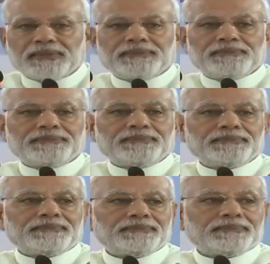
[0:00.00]

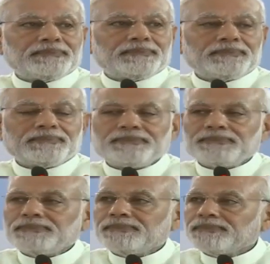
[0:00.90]

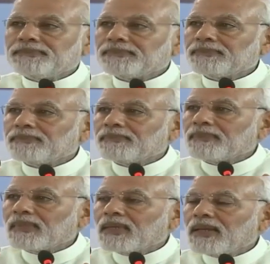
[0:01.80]

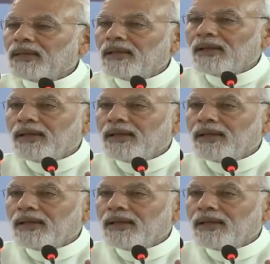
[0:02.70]
(no one is talking)